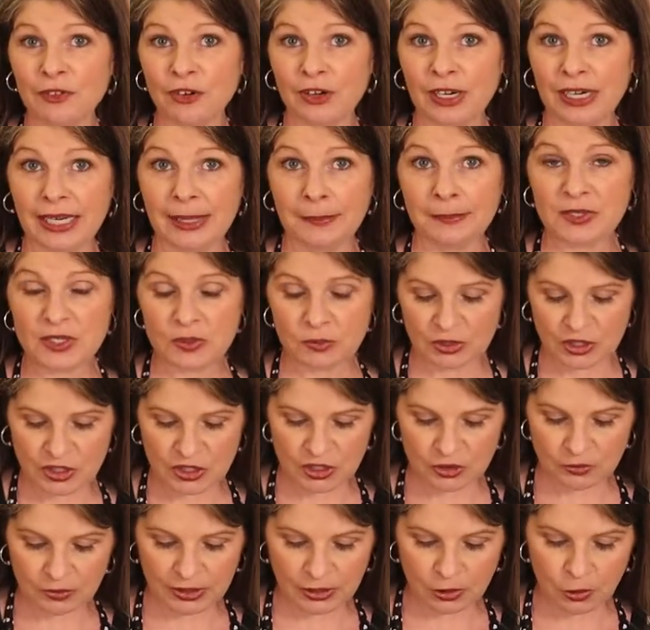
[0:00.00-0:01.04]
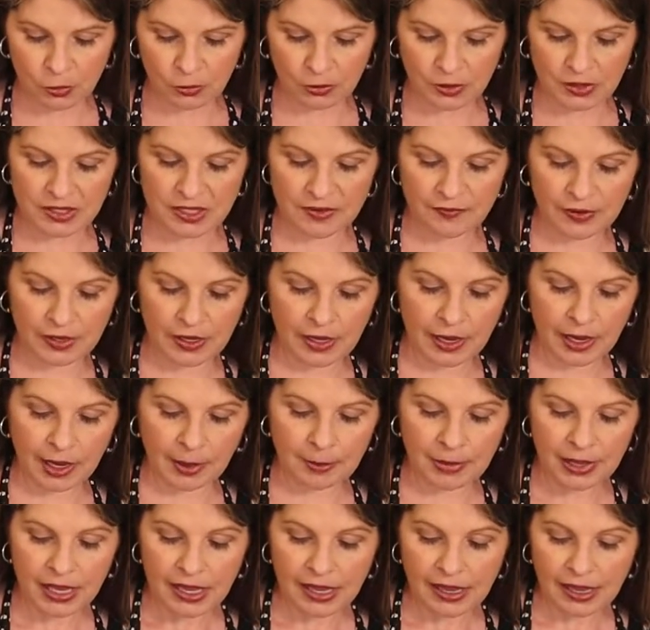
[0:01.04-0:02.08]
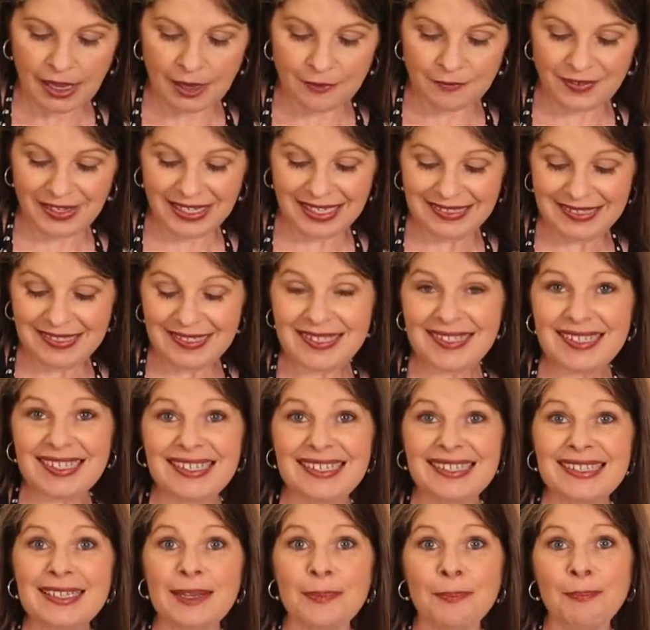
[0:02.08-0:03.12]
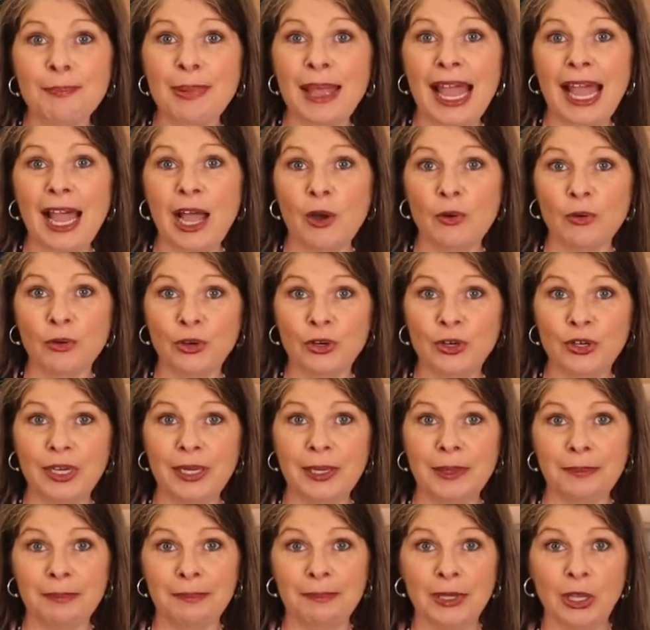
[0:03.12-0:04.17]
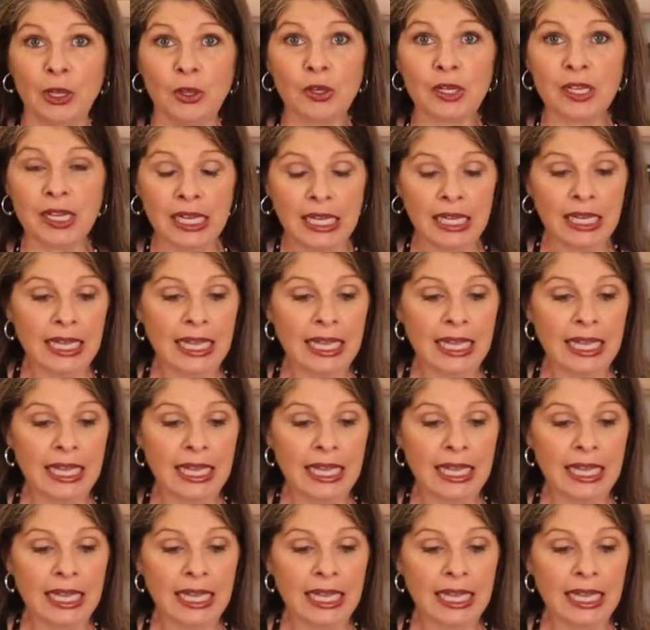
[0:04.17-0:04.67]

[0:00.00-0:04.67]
grams, which is 3/4 cup of instant powdered milk.